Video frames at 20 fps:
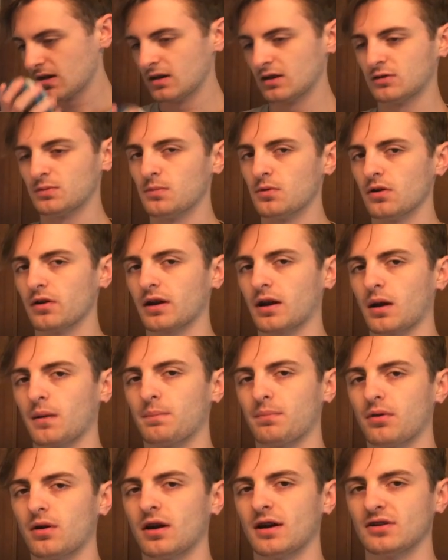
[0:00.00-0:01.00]
It's more like a
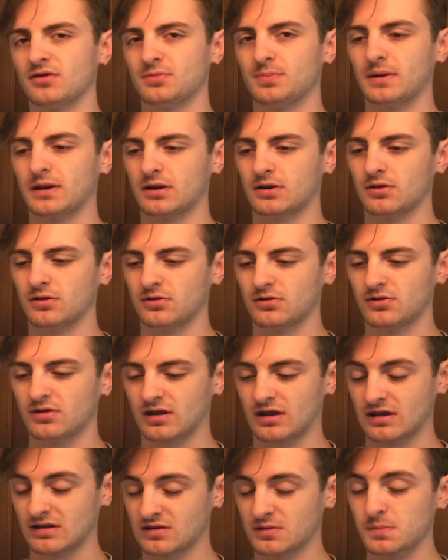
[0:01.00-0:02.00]
Prospector's.
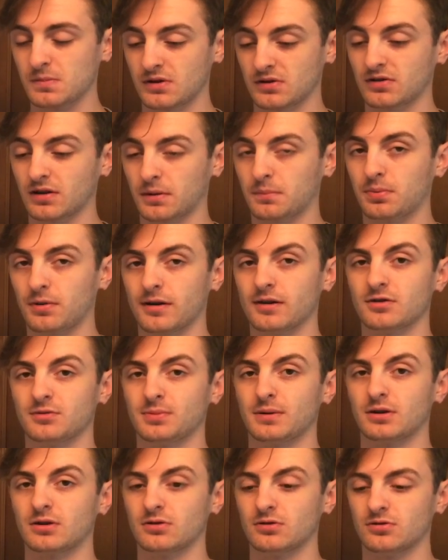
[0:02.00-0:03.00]
Like it smells like
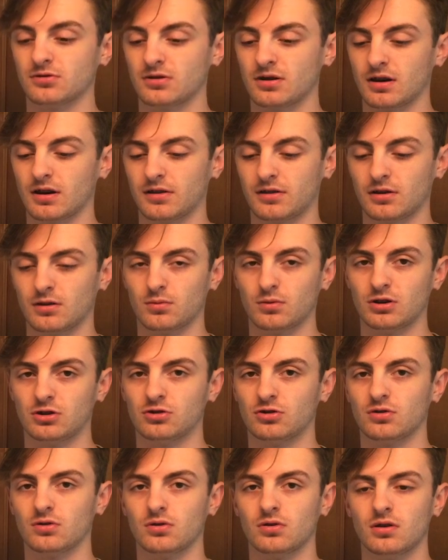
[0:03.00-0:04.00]
Prospector's, the
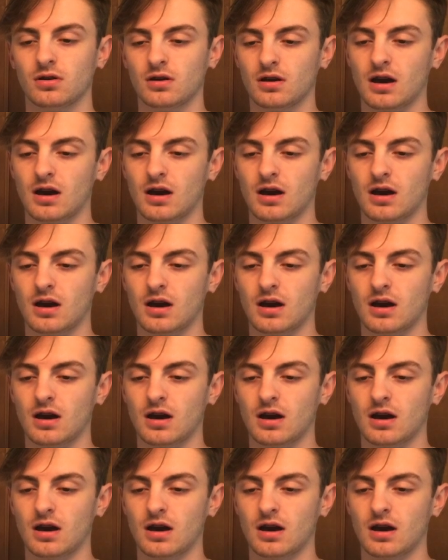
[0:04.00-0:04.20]
original.